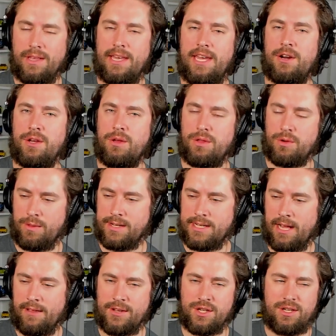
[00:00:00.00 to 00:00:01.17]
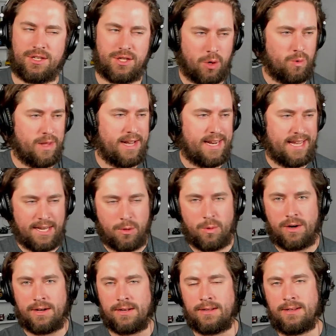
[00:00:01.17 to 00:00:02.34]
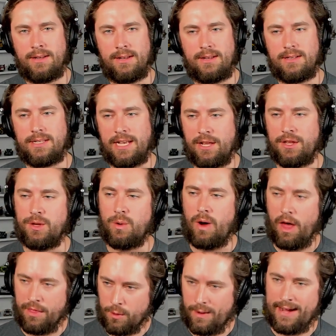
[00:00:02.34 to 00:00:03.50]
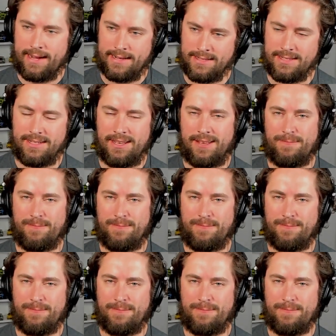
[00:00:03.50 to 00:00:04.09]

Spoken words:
hear you through the television, don't let anyone tell you otherwise.